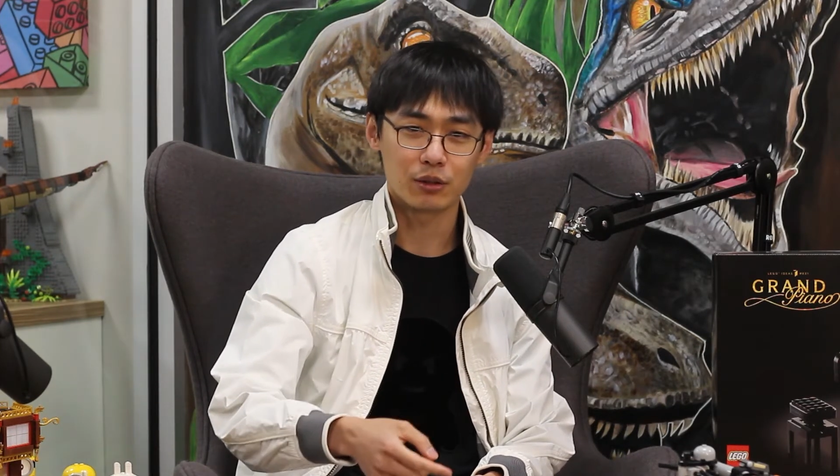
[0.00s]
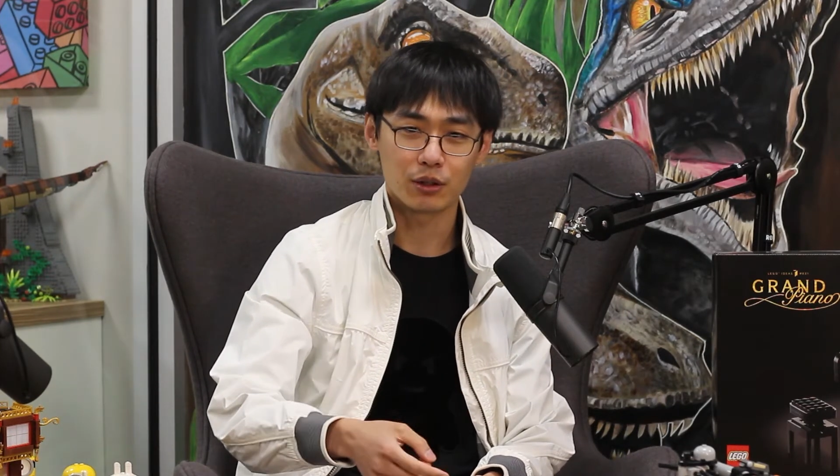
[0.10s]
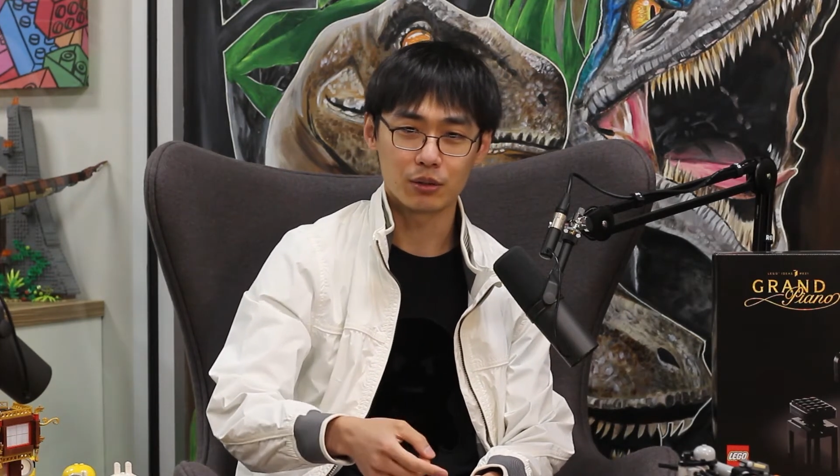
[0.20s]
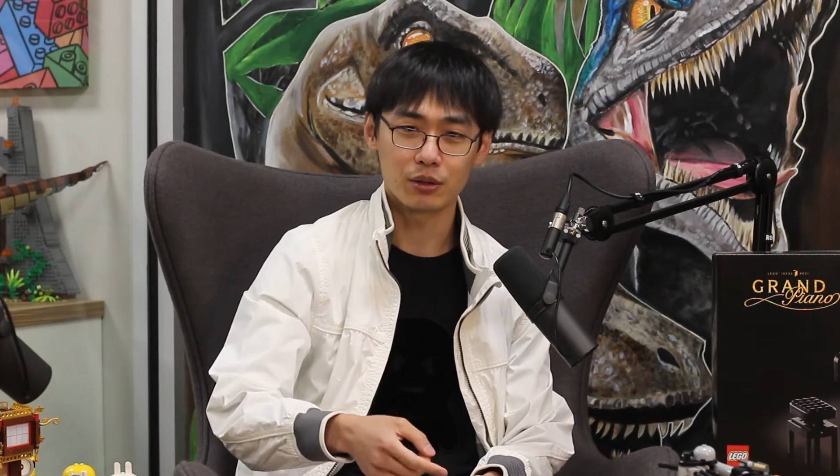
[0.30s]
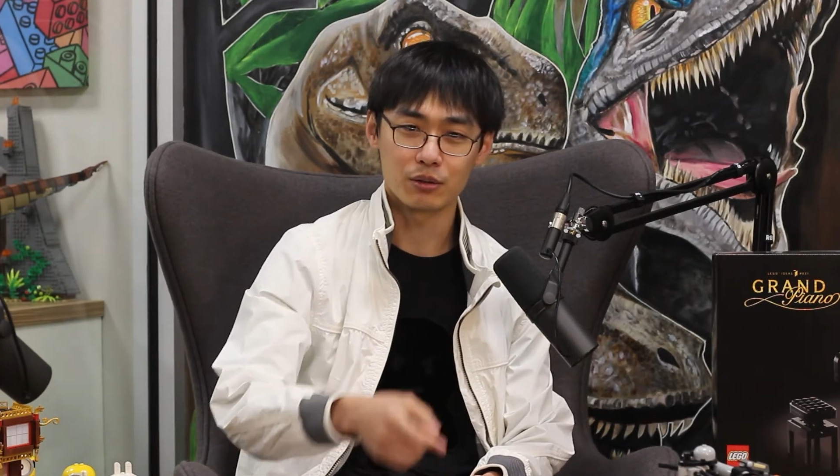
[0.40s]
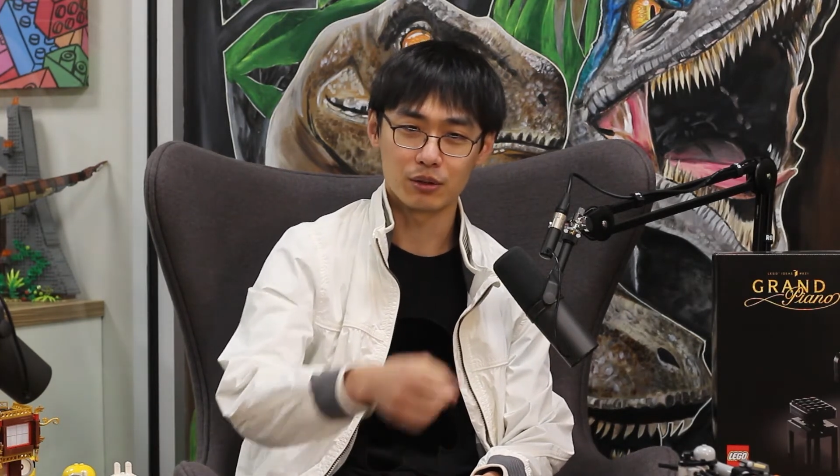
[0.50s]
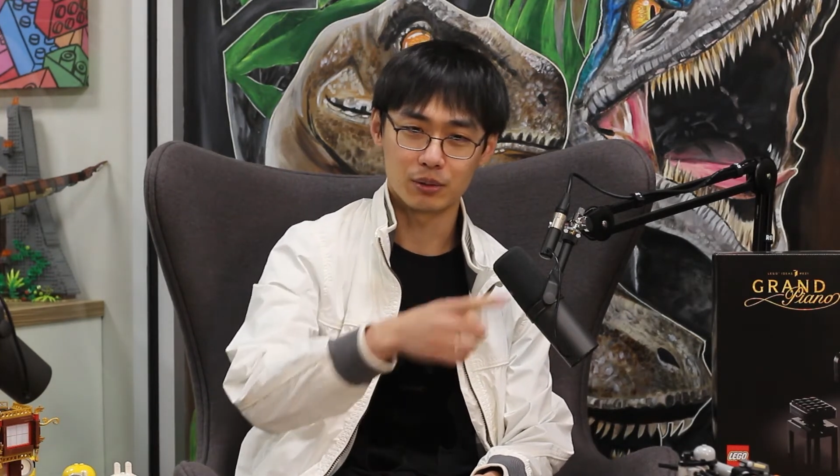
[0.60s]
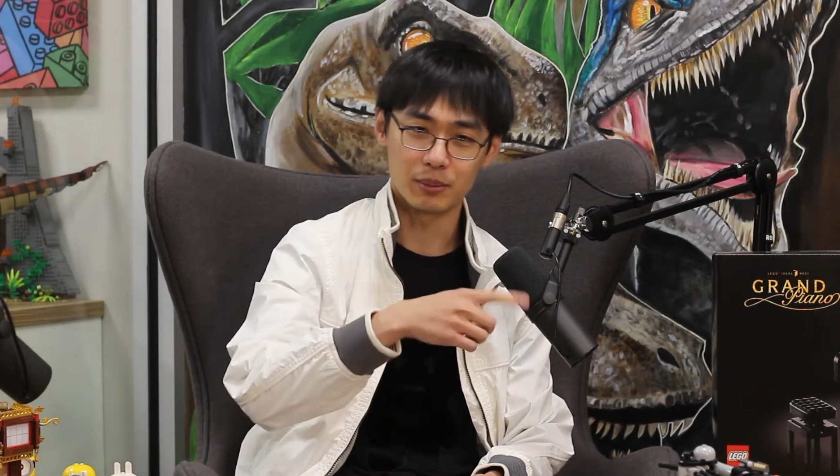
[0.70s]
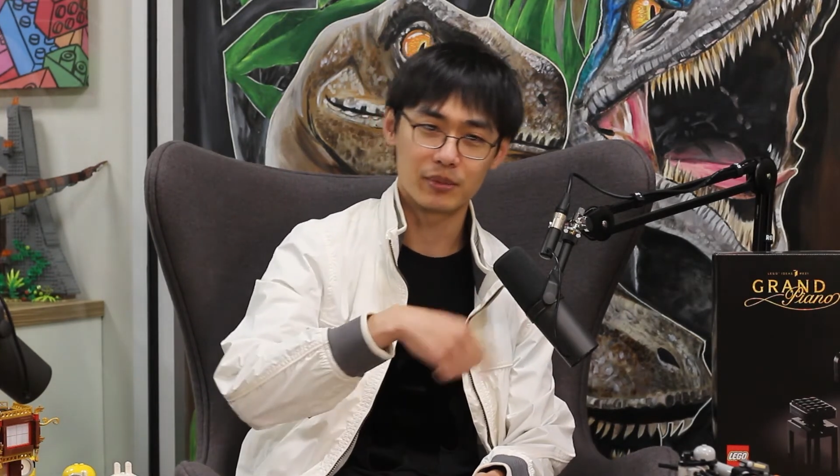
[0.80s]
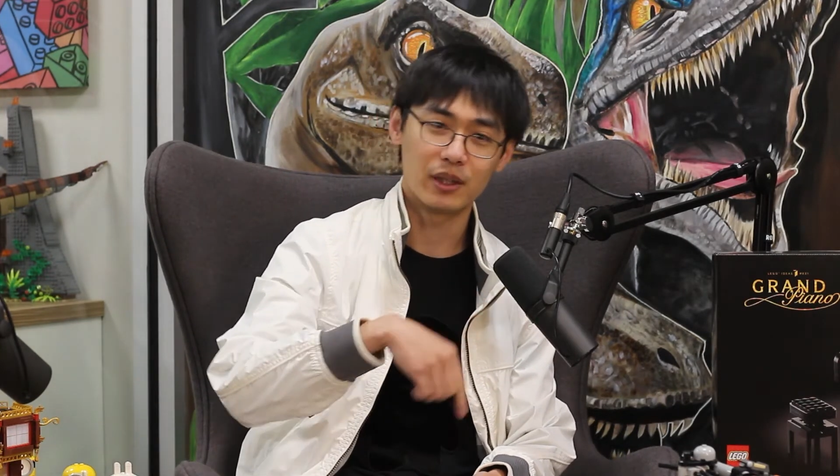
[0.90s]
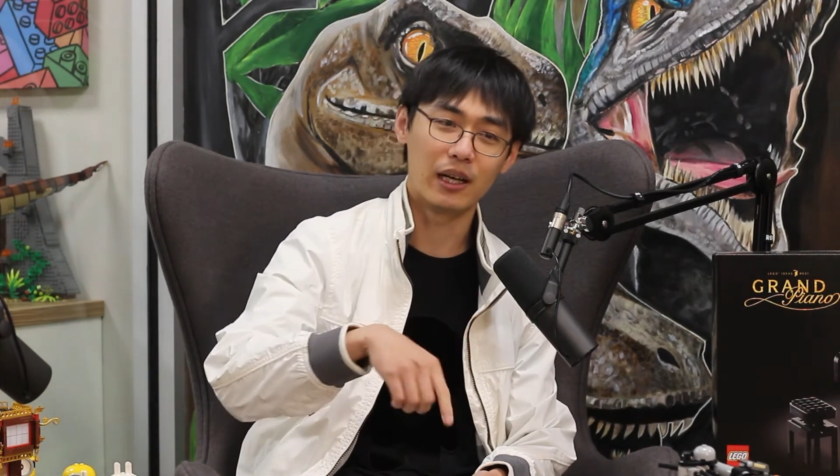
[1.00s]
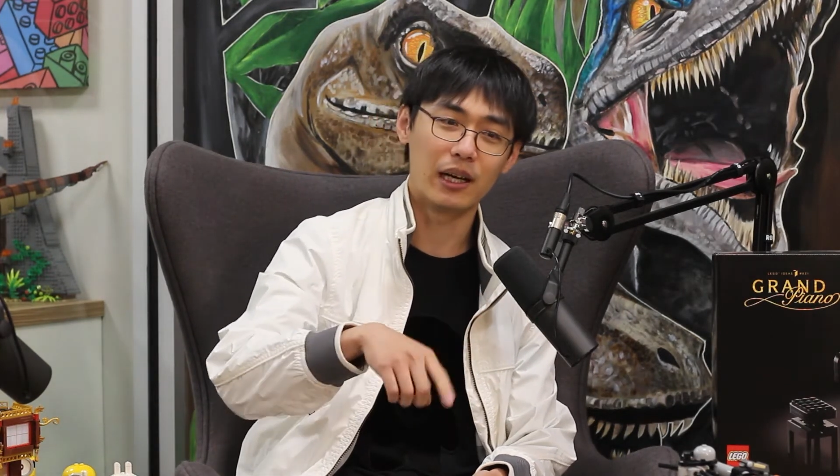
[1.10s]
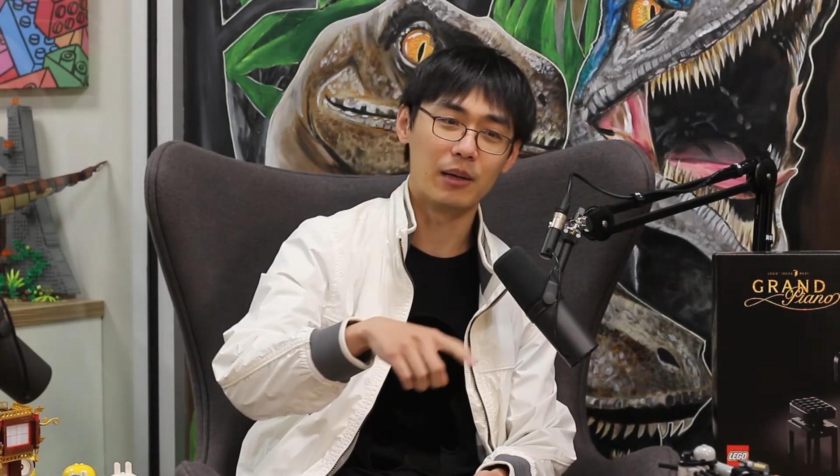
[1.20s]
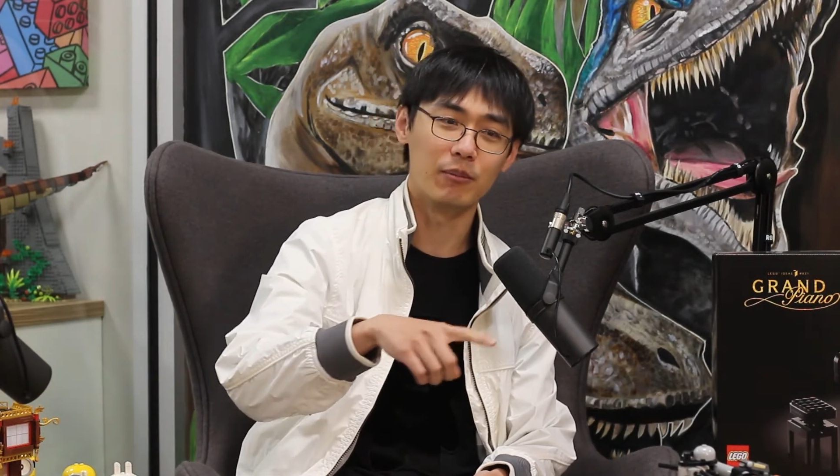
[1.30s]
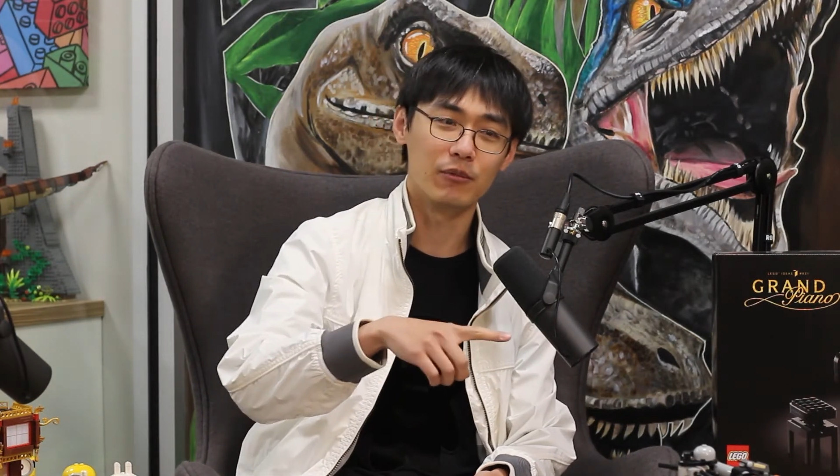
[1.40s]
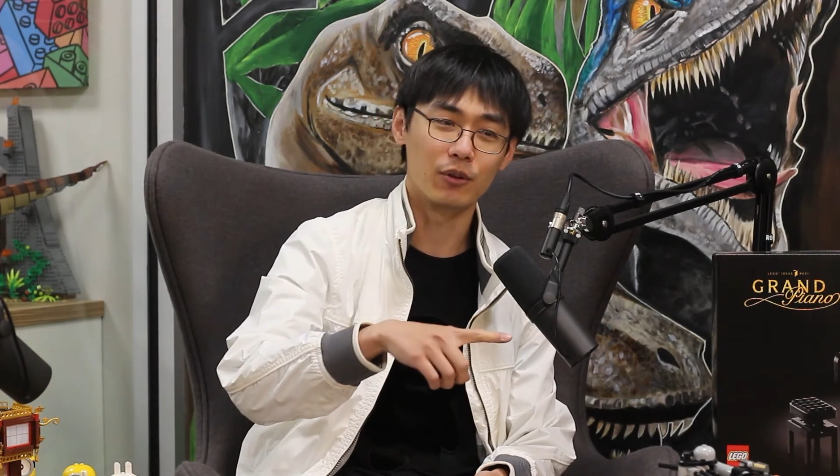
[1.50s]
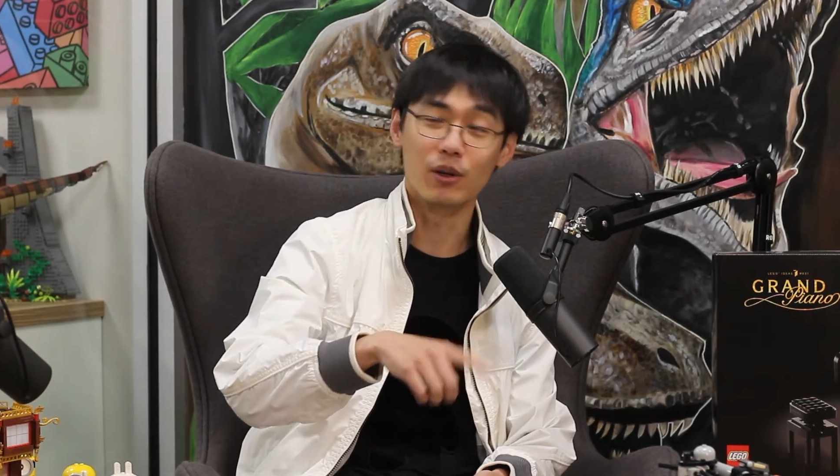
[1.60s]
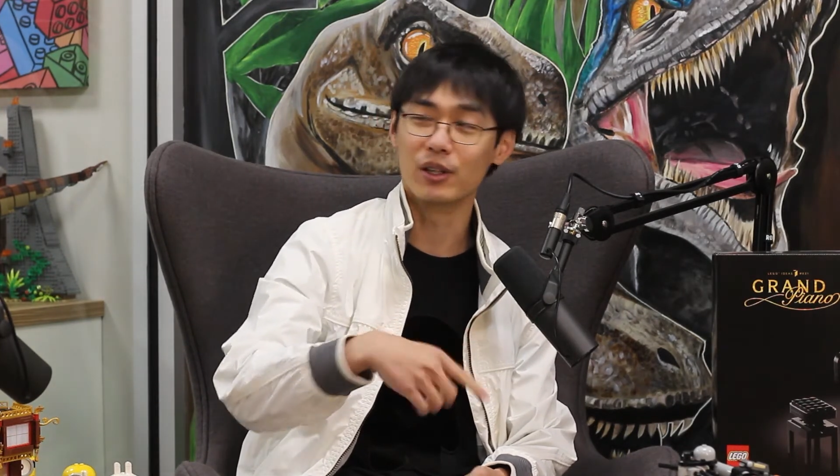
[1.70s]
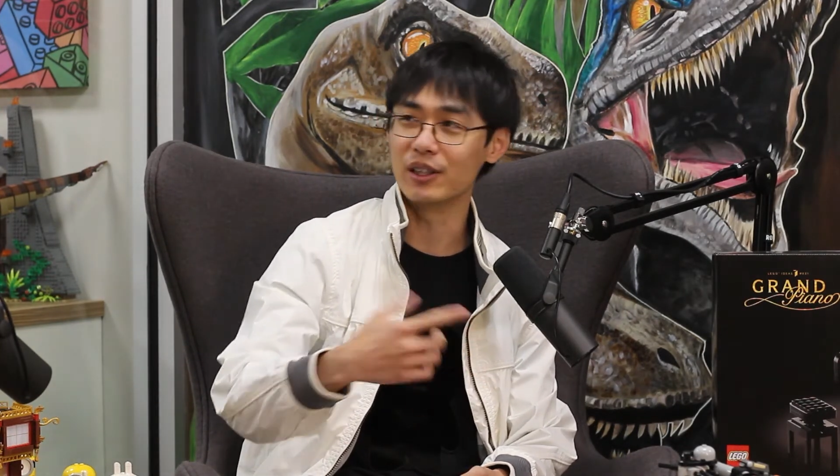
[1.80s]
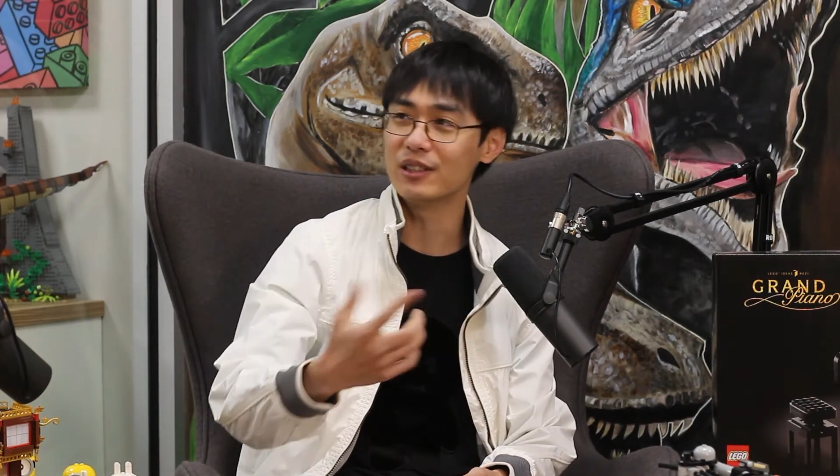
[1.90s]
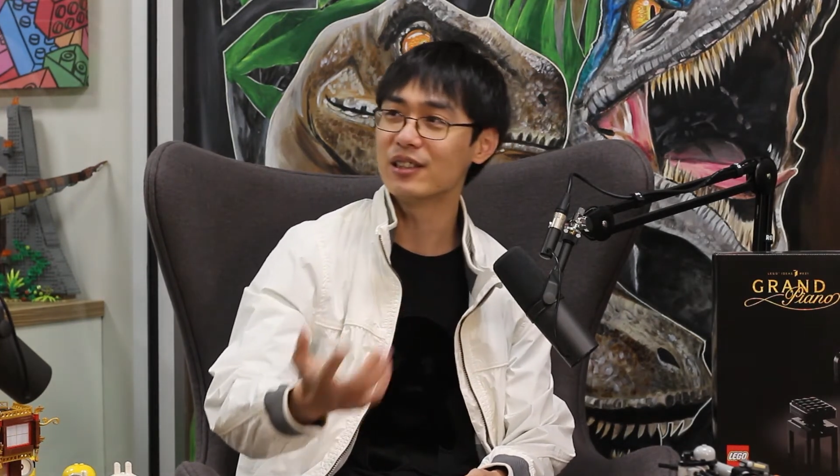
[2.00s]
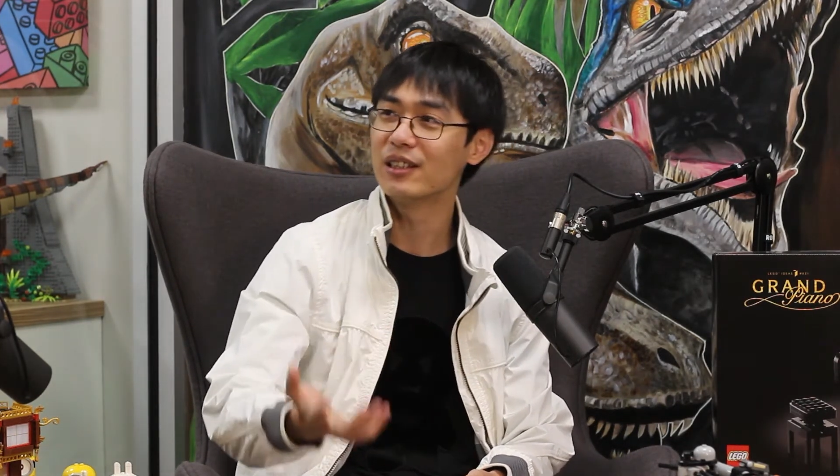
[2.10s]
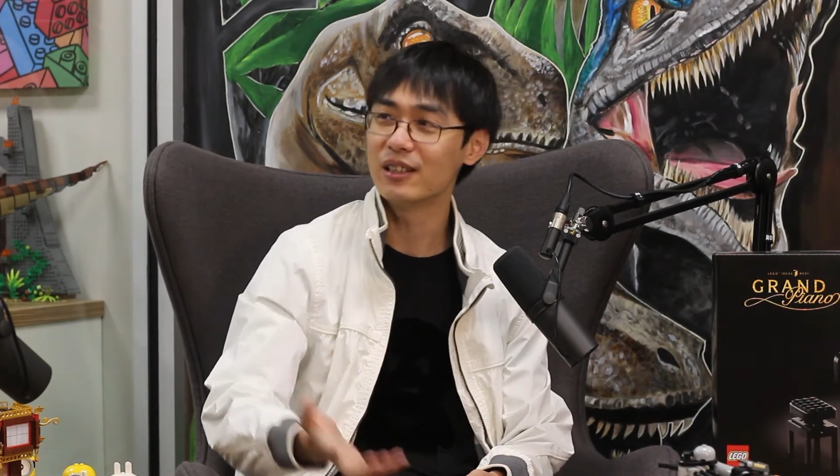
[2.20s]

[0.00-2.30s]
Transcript: to go to Europe for holidays.